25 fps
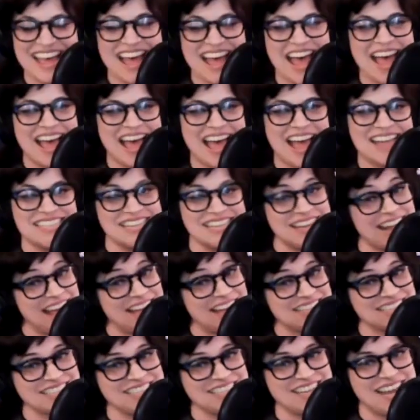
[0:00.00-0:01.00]
I did
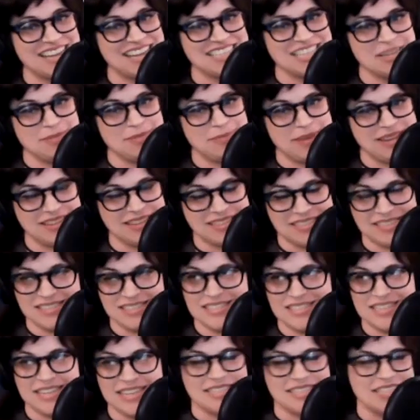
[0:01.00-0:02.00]
ask
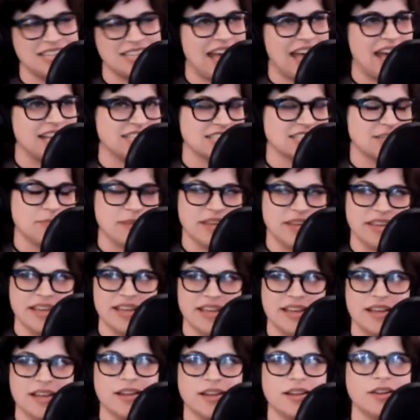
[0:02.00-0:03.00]
ChatGPT to ask me
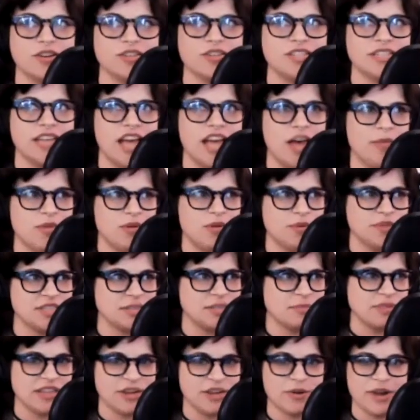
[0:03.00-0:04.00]
uh, or to help me with
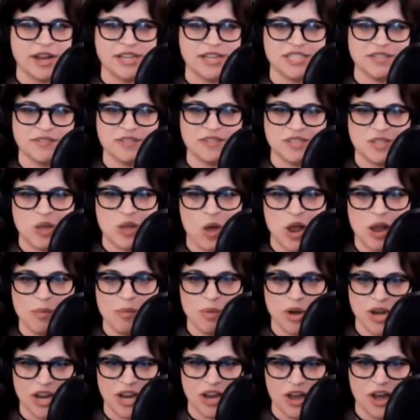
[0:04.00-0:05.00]
some lyrics of a song I'm
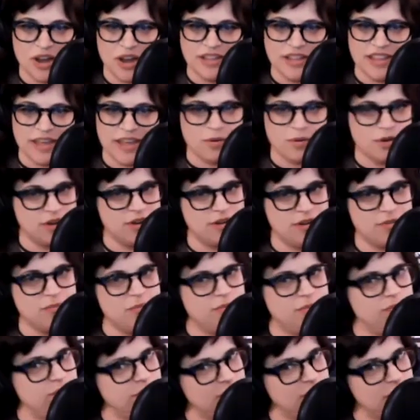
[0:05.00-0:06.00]
working on, and they were
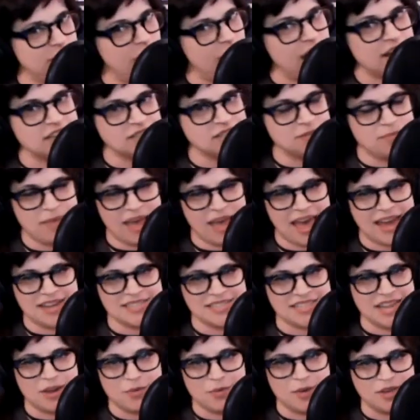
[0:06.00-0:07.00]
not as bad
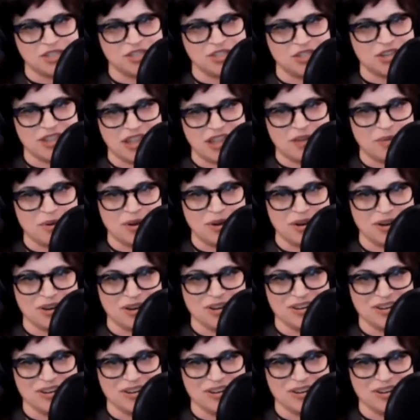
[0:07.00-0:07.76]
as I wished they were.